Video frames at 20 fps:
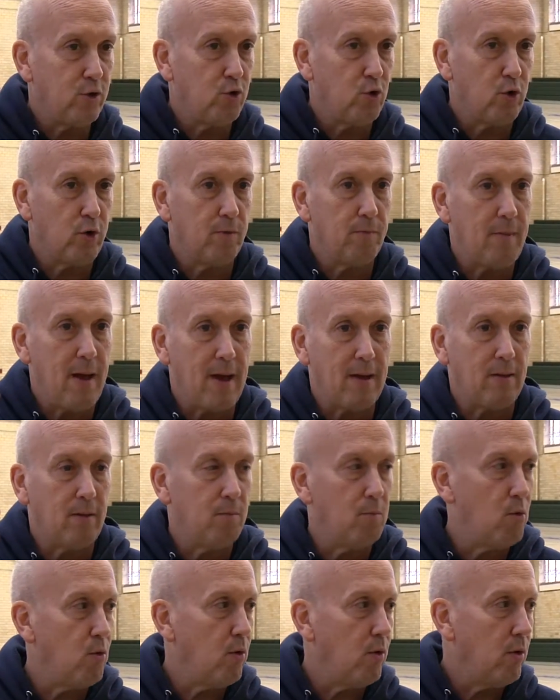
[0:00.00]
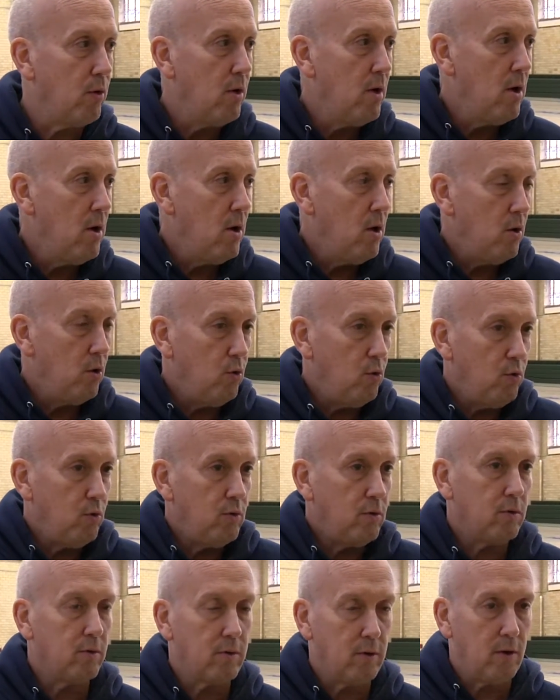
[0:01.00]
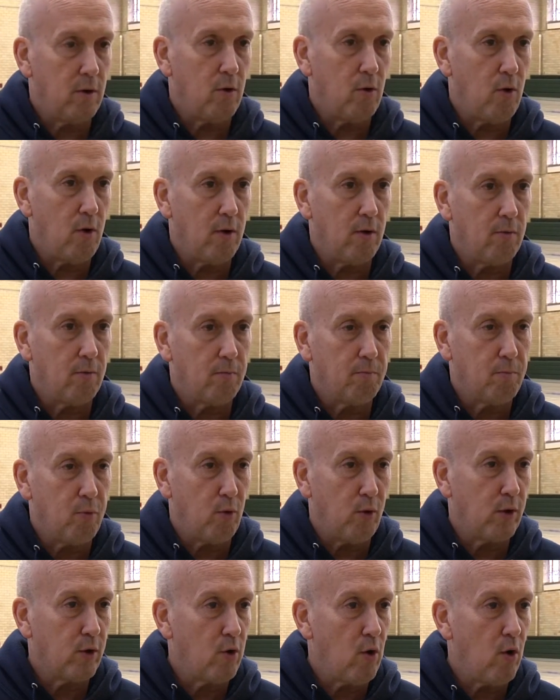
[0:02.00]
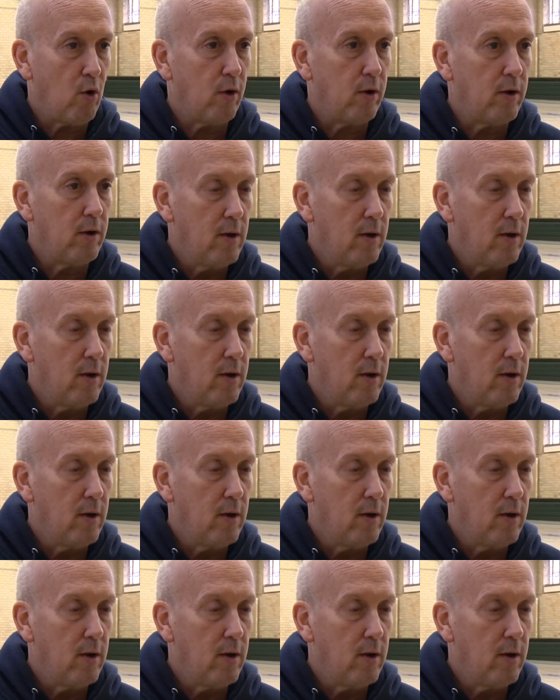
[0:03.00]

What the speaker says: Jordan McLemore, who's, our point guard.